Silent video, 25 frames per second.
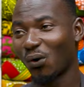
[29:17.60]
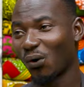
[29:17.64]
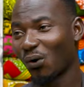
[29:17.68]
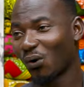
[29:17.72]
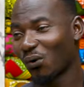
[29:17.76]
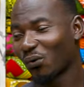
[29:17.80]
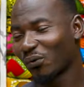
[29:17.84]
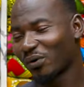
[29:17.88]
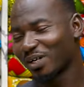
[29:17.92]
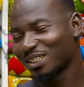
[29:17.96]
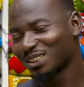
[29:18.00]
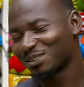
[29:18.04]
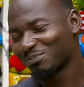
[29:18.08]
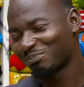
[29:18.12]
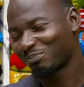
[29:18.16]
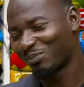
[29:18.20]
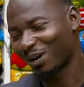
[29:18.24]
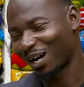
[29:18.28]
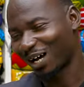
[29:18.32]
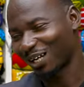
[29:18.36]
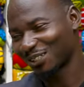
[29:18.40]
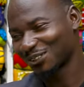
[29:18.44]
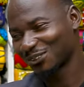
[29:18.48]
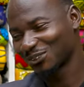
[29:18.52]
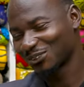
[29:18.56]
Always
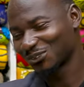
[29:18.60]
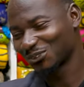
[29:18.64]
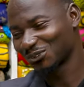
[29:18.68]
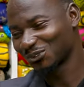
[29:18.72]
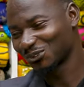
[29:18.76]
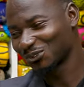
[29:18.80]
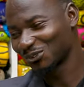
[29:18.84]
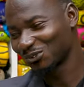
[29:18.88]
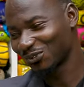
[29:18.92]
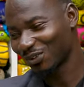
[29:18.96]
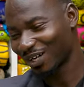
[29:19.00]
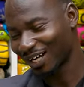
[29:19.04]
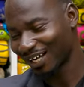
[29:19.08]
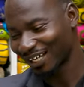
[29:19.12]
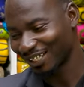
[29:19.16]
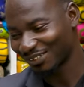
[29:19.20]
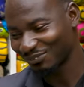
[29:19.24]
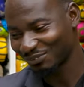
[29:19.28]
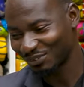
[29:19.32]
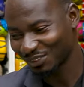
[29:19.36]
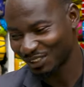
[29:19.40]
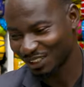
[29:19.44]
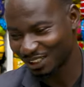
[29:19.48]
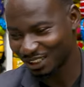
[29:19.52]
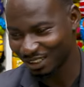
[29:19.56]
pass through and
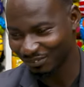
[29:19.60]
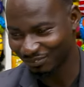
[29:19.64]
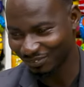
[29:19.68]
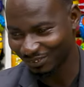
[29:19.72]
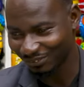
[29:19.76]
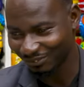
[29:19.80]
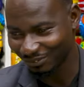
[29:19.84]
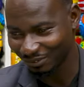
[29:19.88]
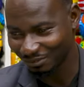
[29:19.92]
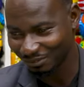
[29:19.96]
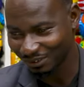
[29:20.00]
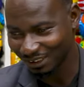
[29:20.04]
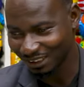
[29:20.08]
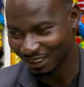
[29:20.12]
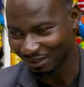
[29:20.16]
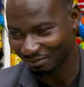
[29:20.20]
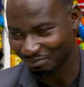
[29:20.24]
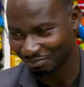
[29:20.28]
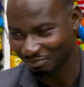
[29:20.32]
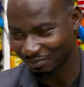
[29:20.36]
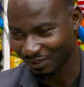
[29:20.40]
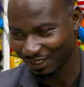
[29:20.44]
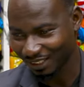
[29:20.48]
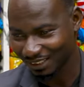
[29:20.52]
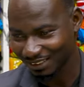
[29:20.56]
we give you the
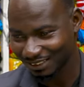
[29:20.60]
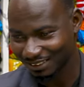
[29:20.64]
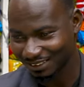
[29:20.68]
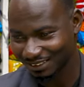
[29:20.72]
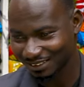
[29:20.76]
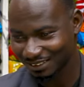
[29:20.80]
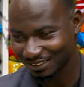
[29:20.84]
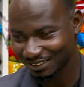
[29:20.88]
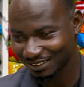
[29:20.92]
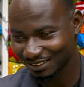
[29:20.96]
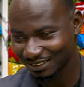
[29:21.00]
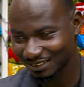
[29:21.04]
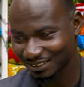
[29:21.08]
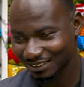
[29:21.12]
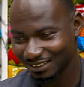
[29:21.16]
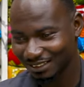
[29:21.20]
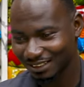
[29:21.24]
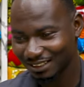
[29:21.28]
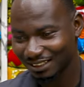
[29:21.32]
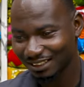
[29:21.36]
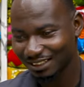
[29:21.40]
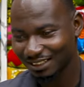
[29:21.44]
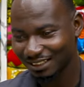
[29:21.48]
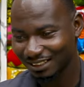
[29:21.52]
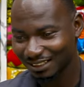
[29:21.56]
best.
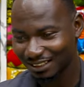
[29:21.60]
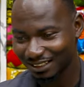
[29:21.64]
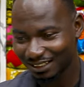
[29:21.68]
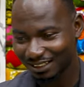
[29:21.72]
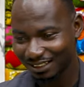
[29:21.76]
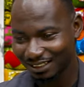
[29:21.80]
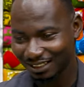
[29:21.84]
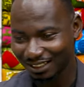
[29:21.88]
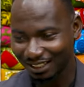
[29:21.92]
best.